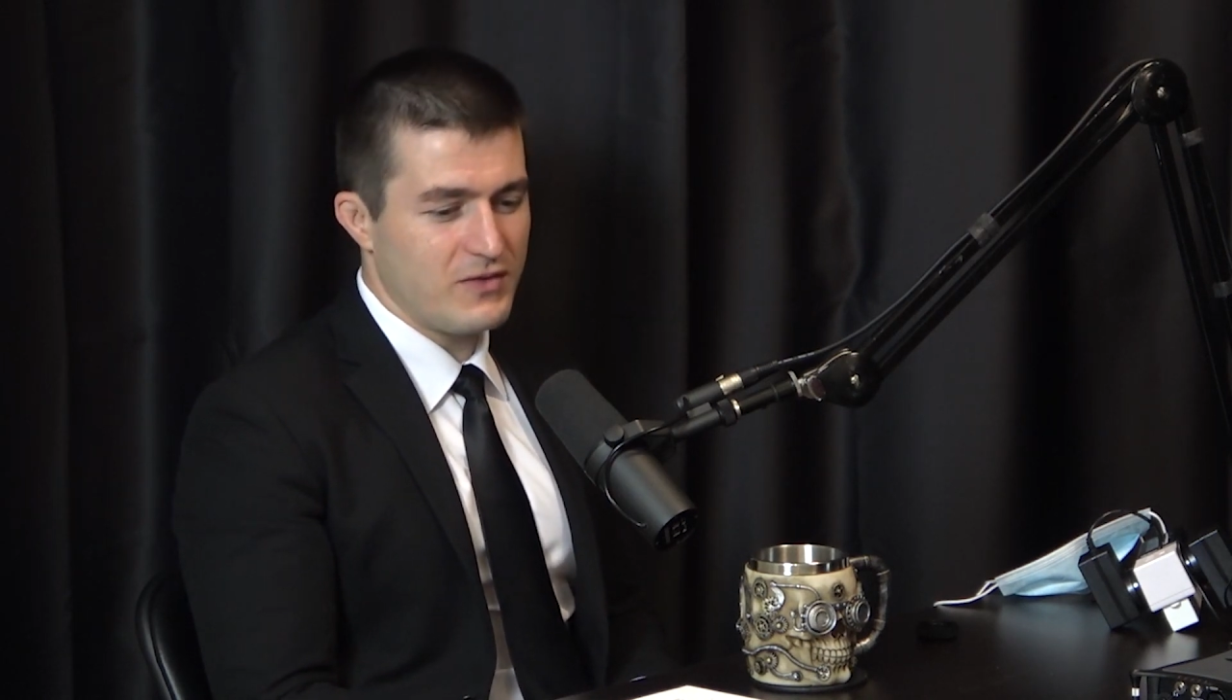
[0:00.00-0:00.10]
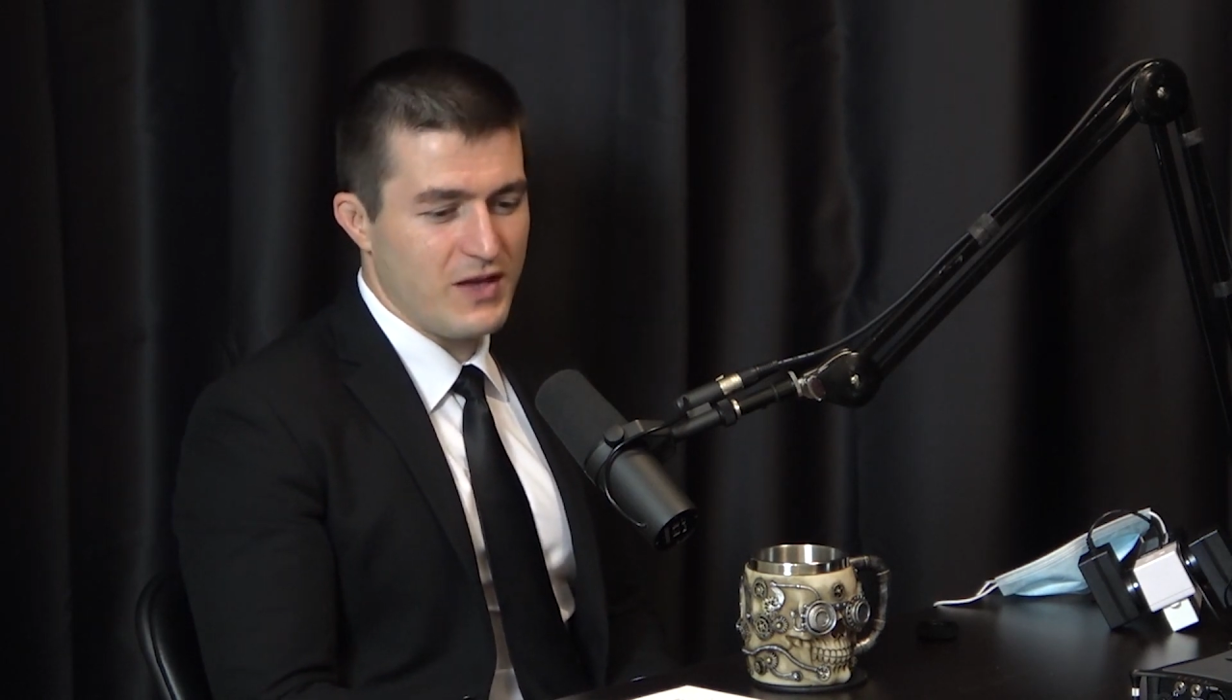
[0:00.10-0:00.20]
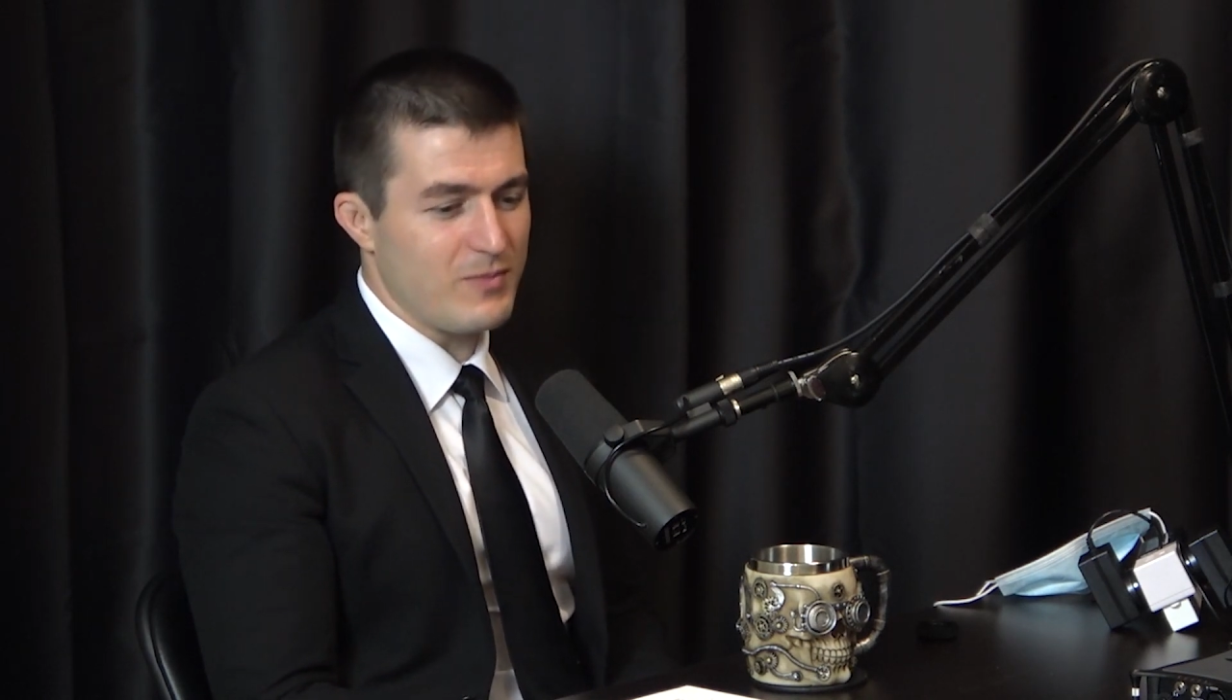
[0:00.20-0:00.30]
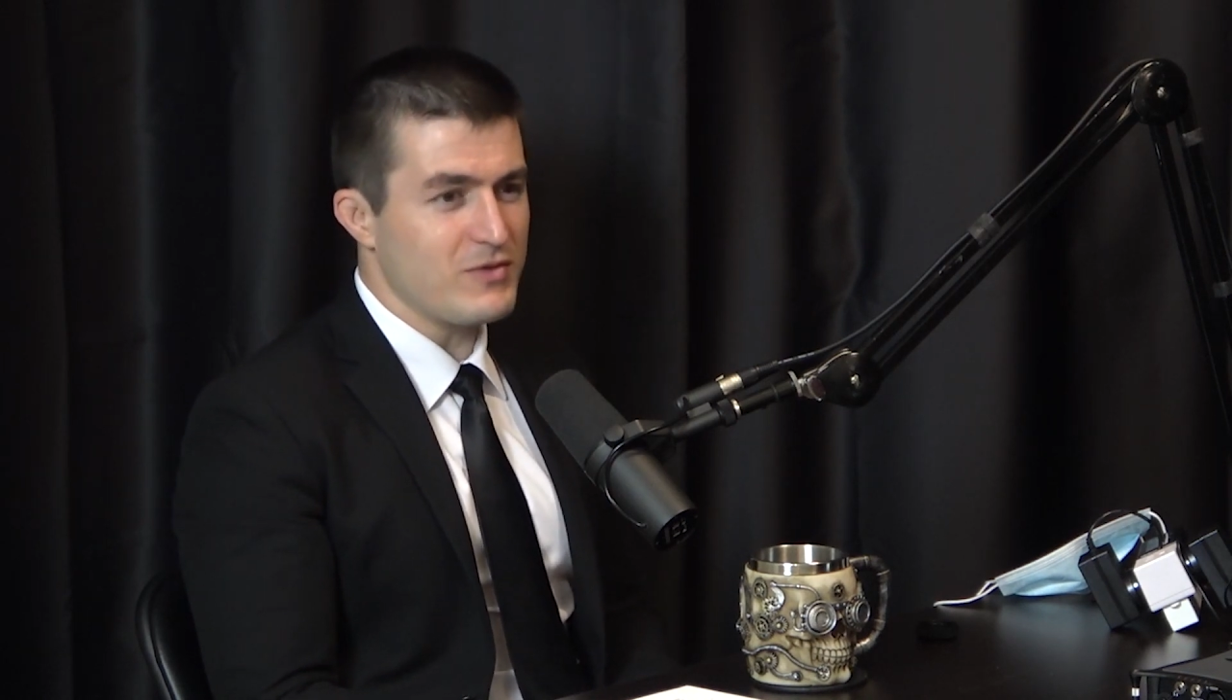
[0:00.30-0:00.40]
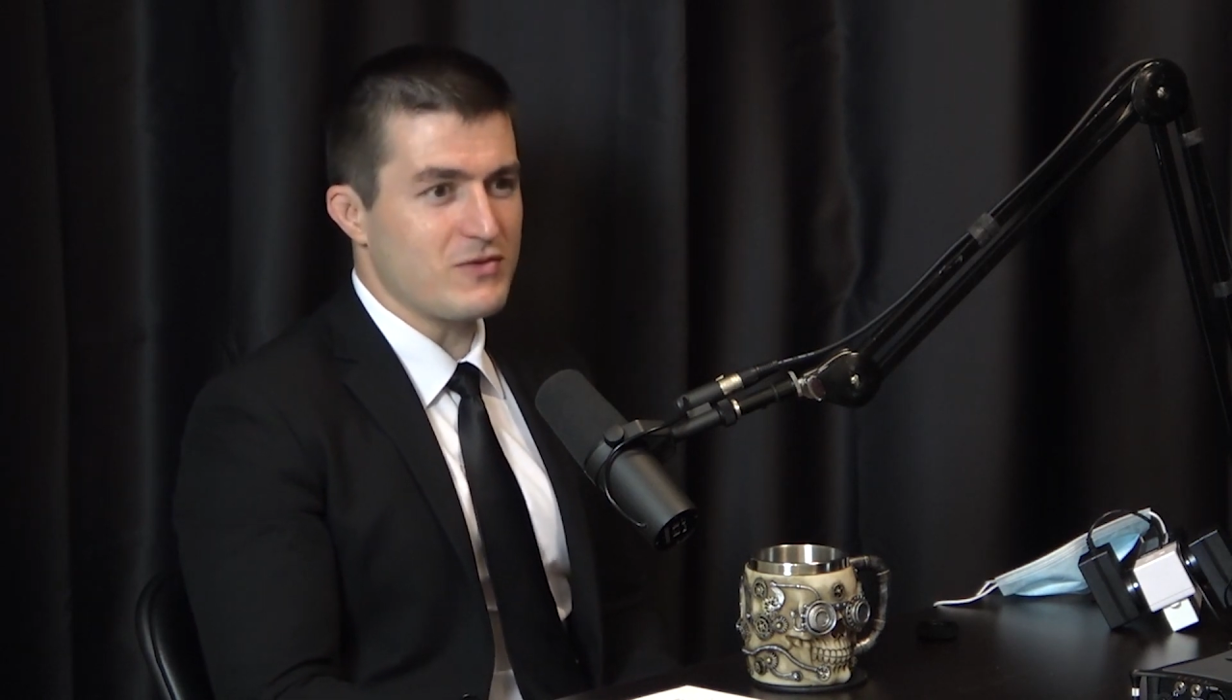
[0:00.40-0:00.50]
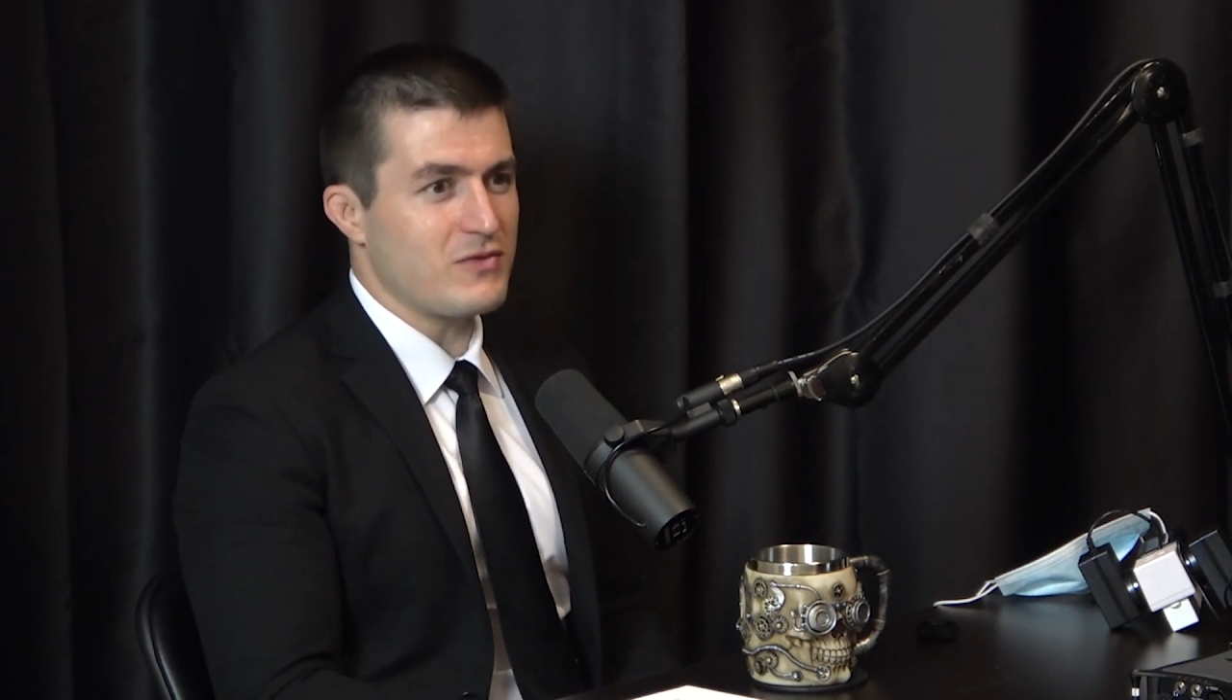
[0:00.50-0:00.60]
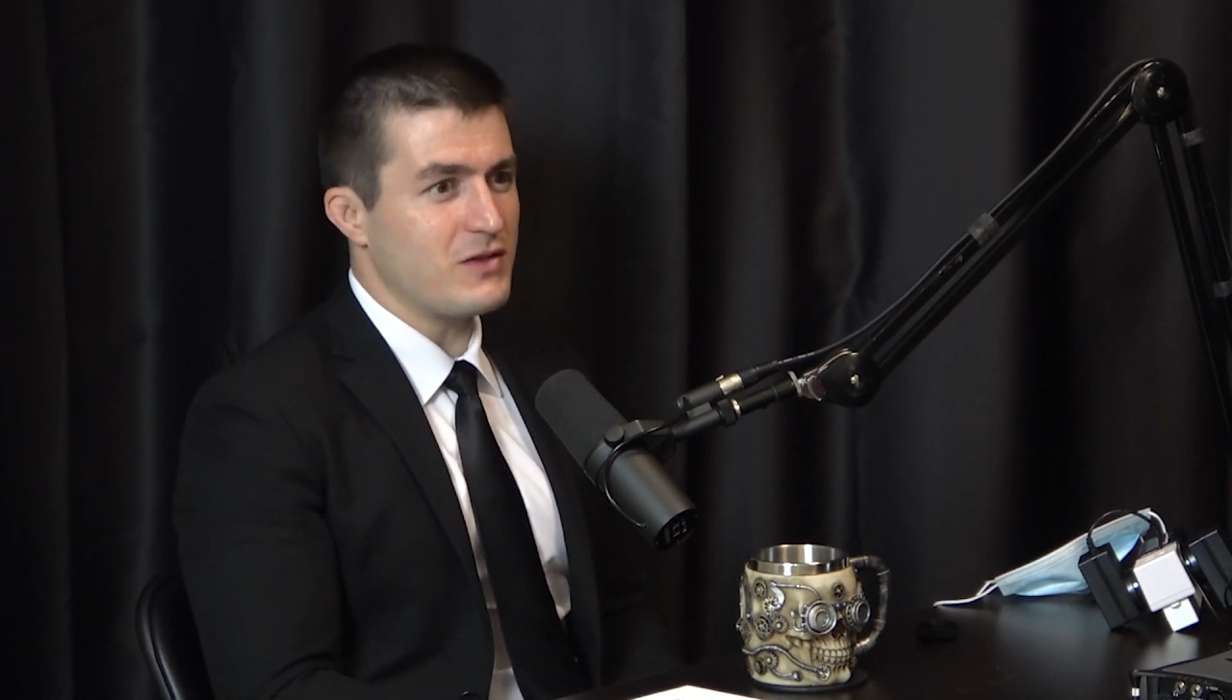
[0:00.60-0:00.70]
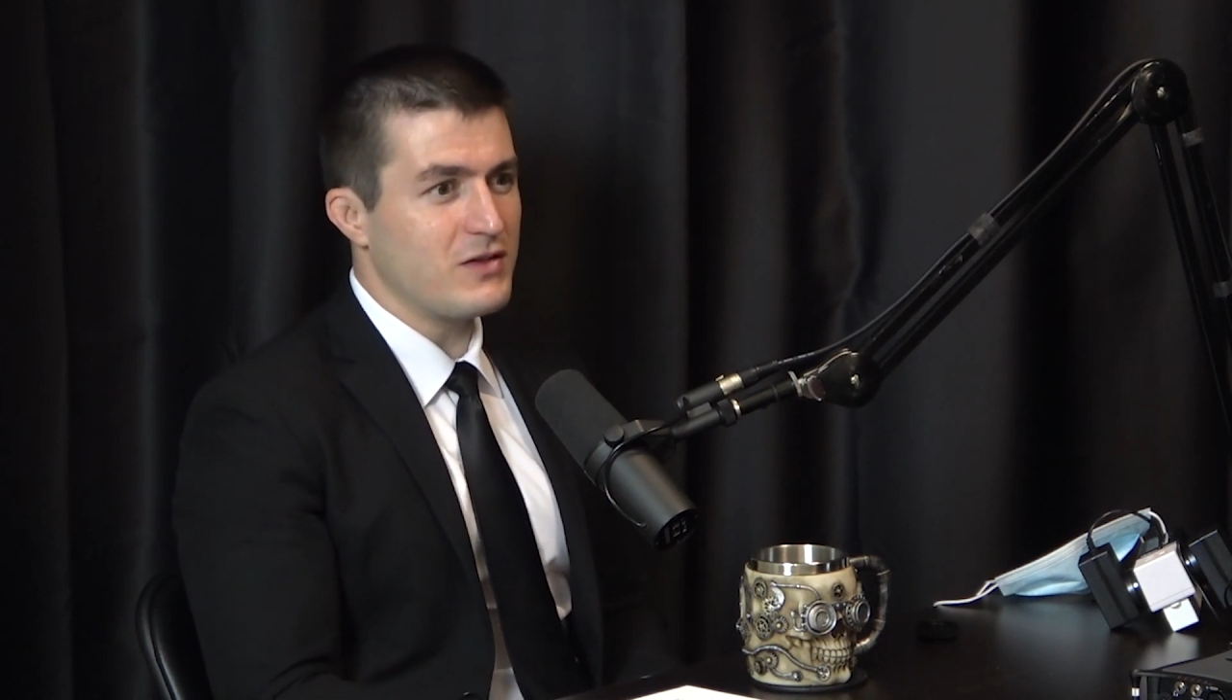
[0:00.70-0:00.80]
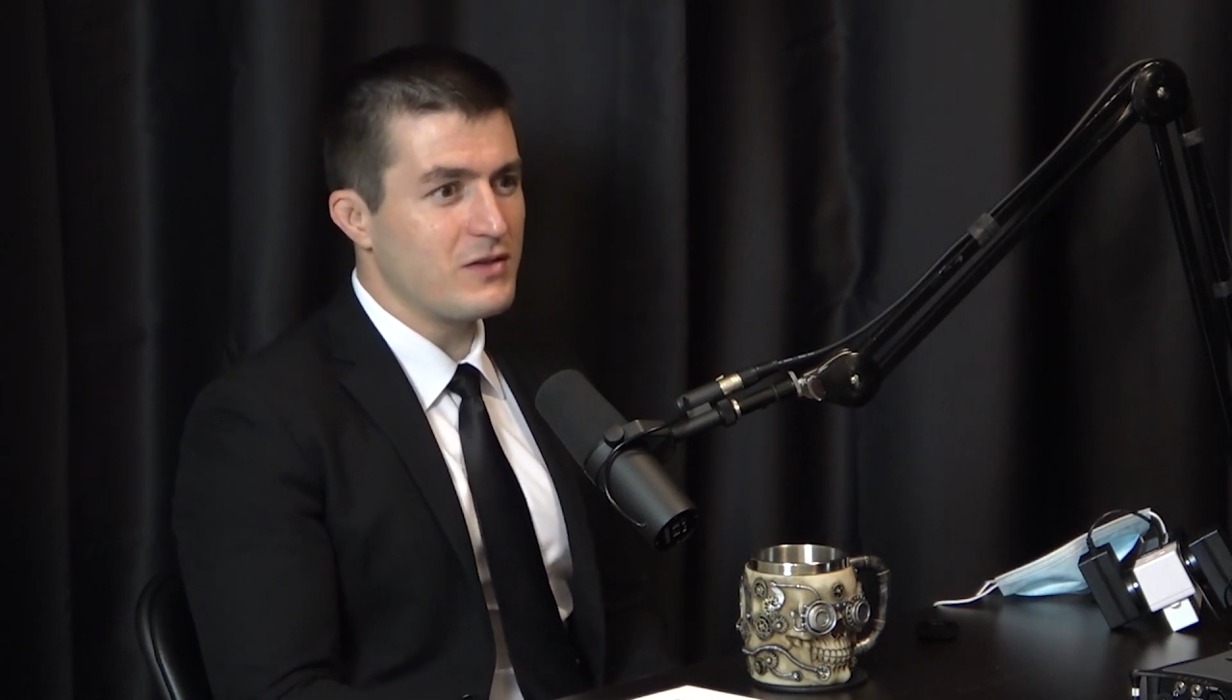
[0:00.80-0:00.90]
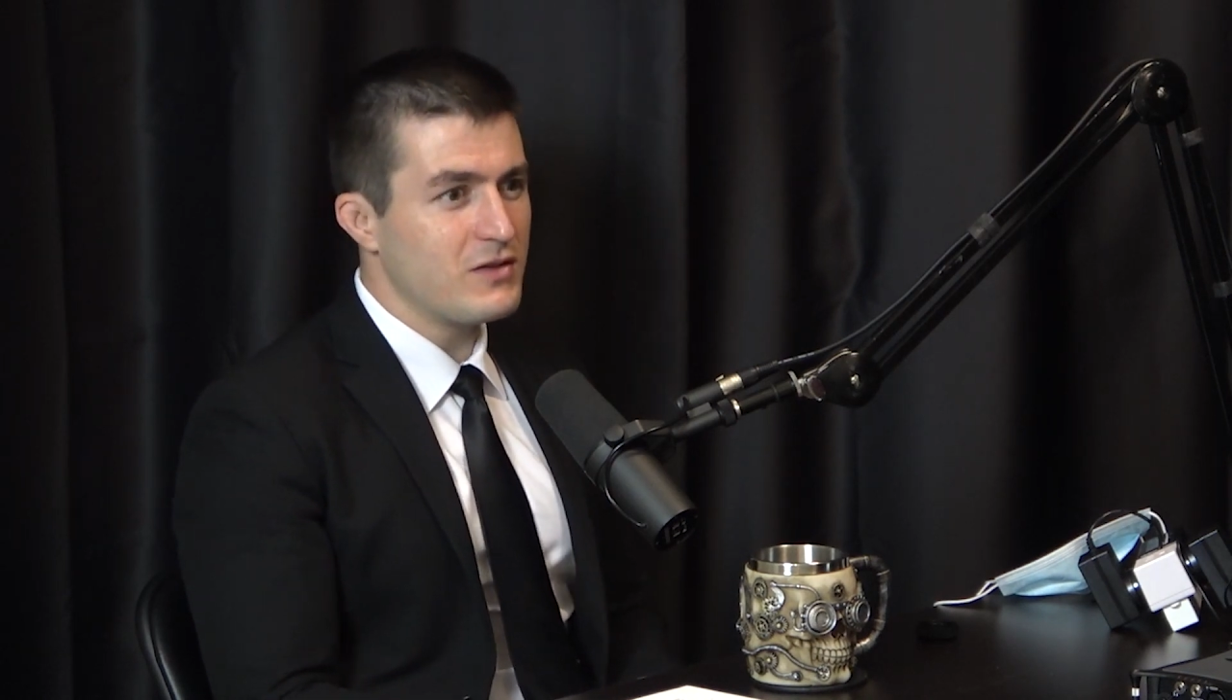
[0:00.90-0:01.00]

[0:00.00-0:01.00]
chemistry?